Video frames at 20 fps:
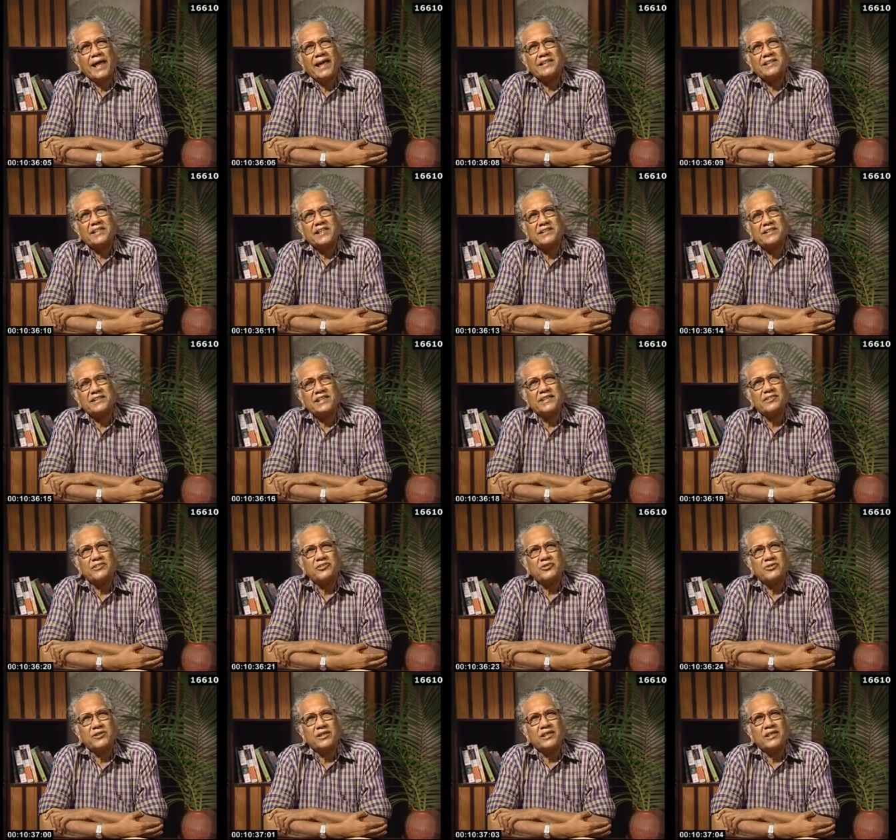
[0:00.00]
18th
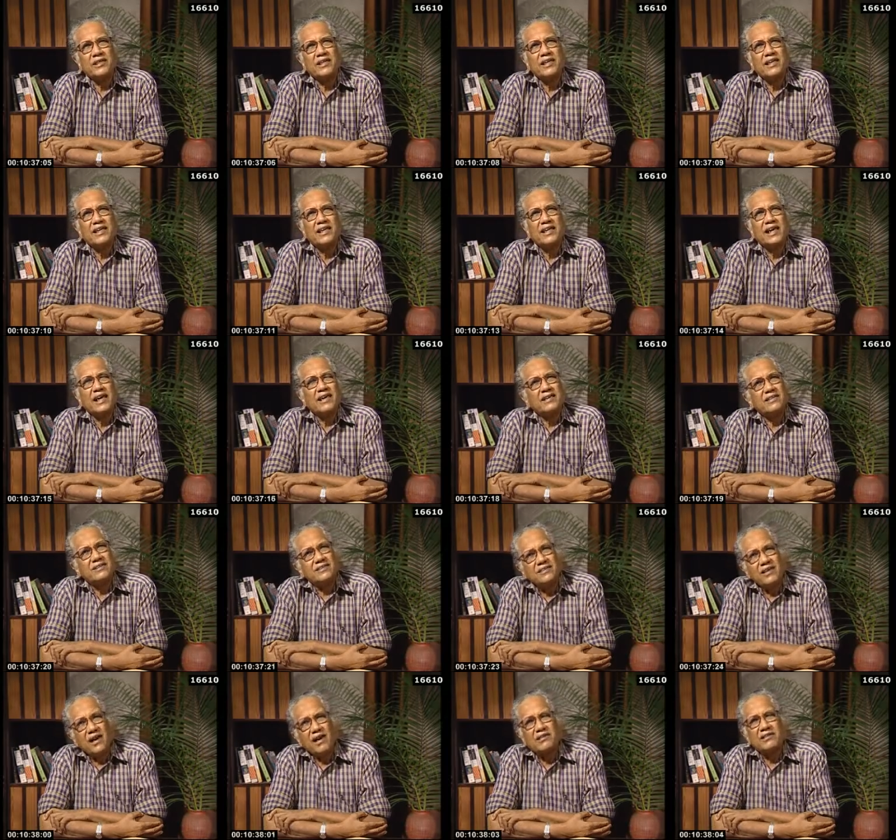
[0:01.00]
century
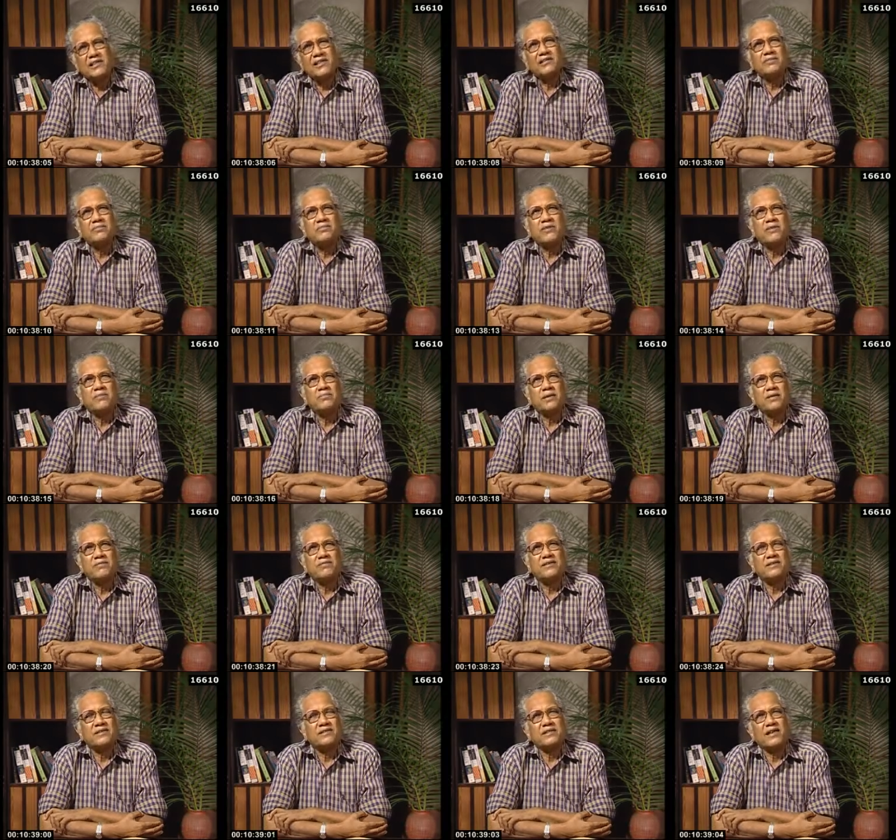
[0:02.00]
starting from the
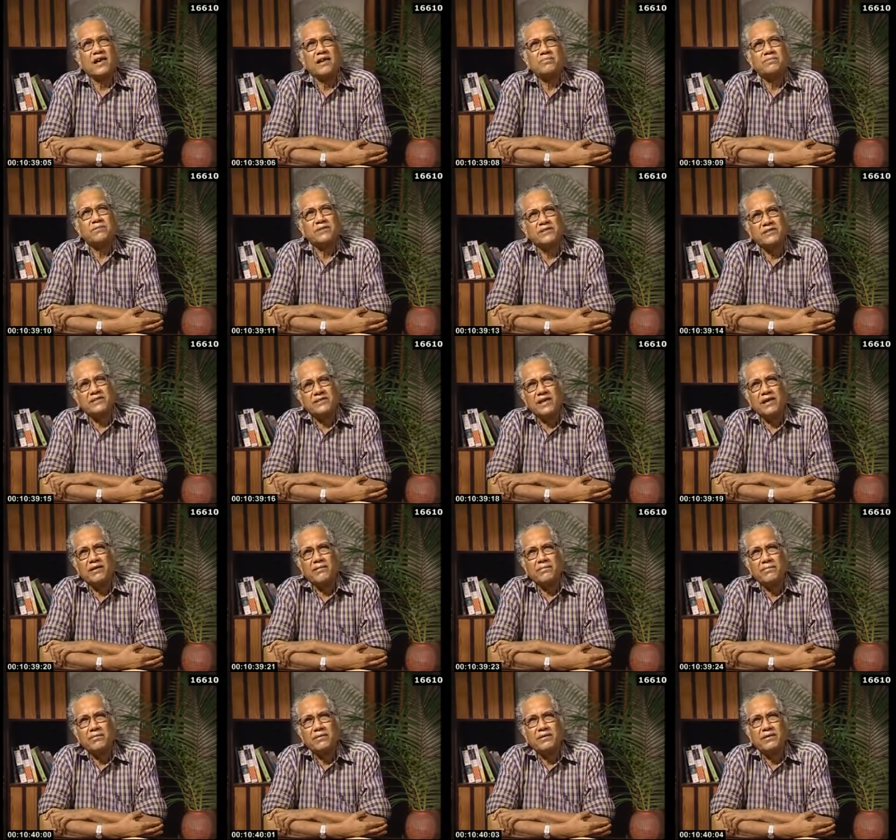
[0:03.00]
first half itself.